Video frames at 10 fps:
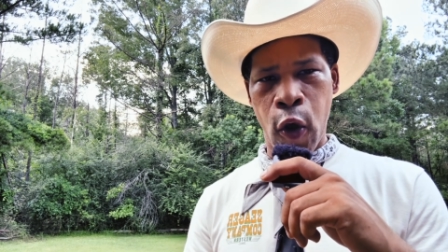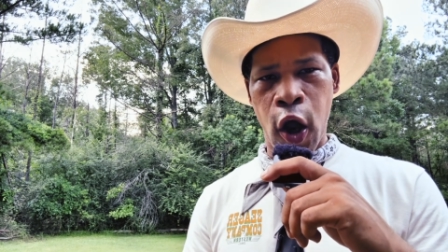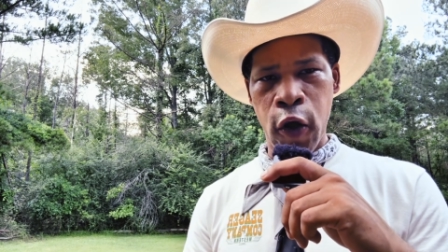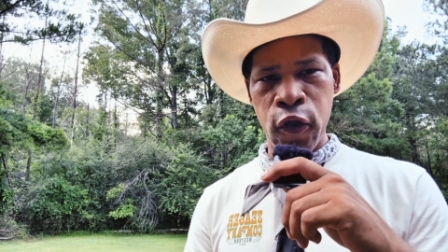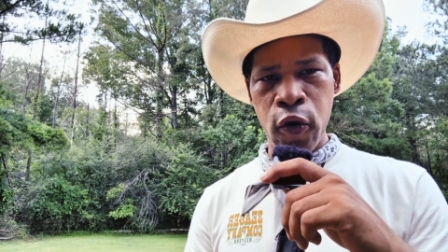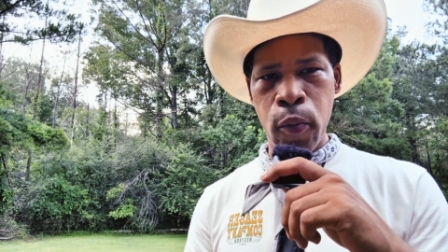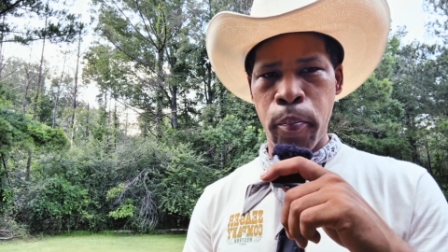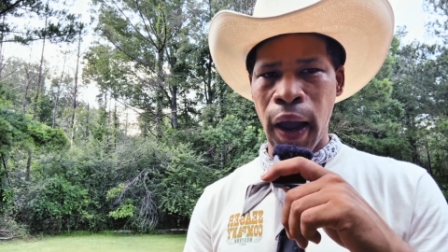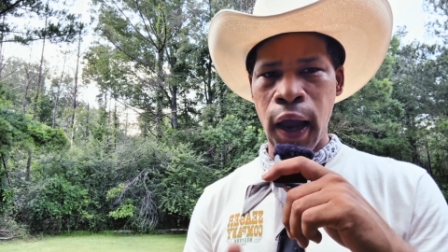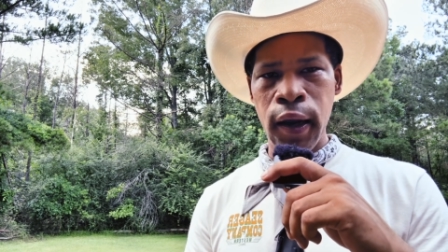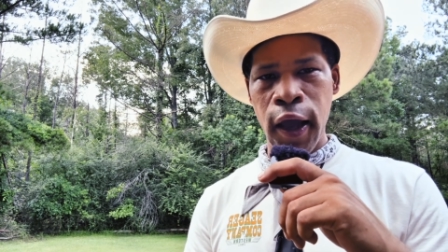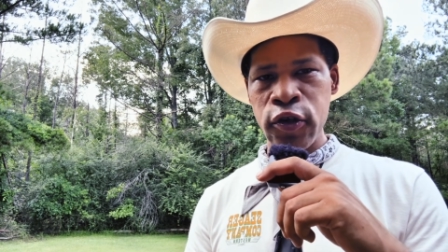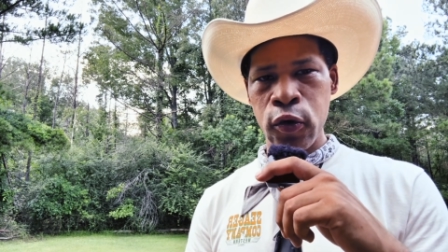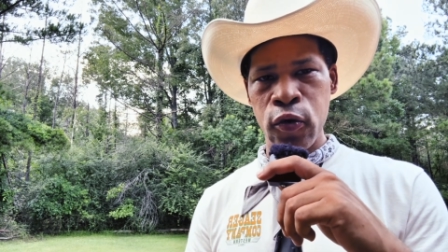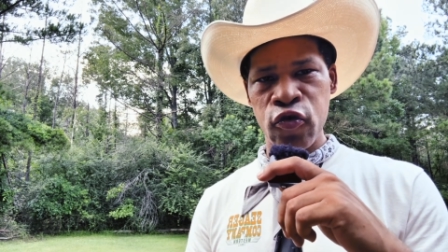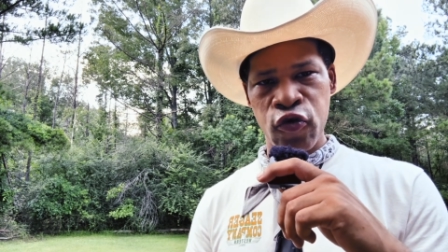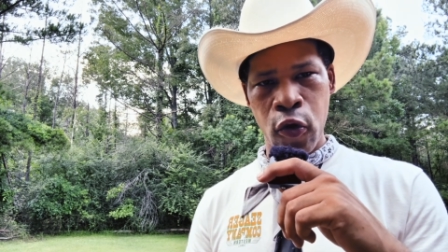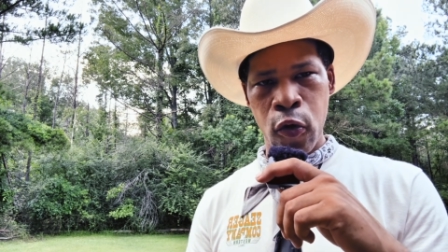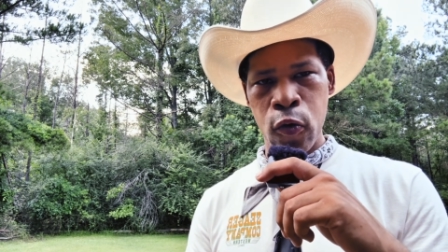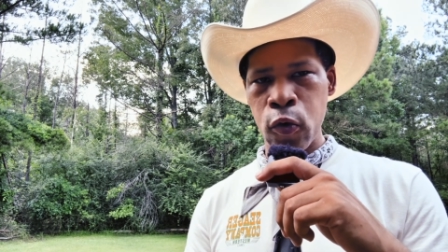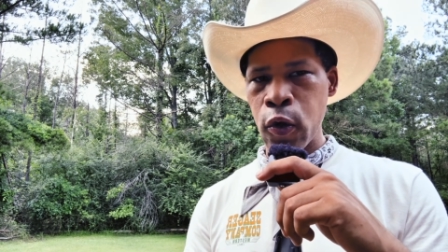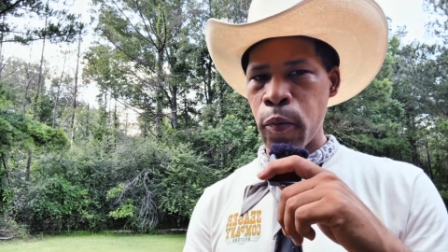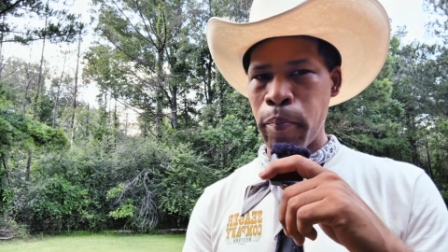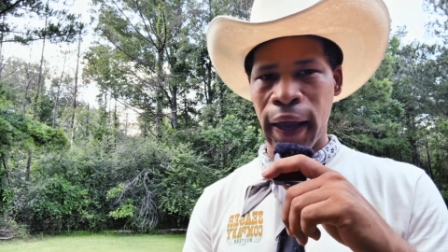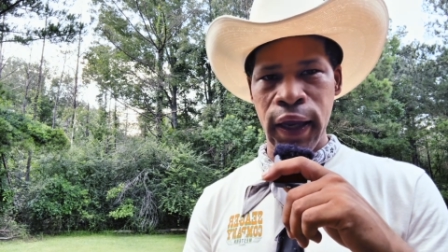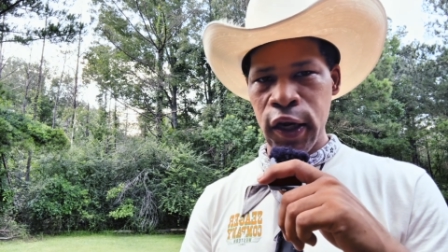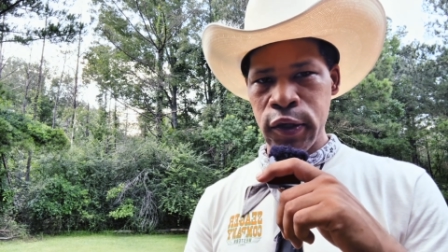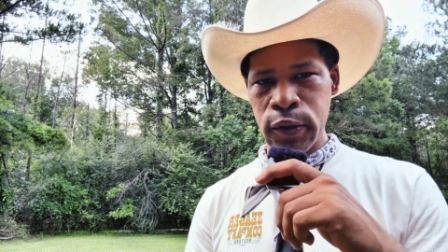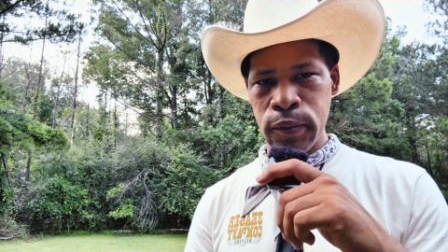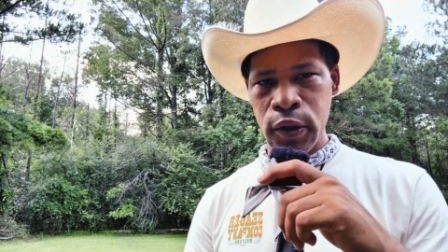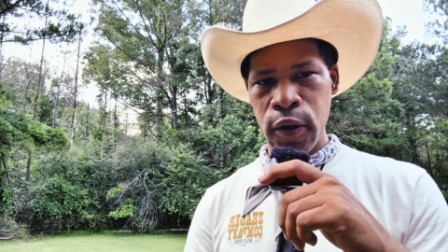other biological control mechanisms.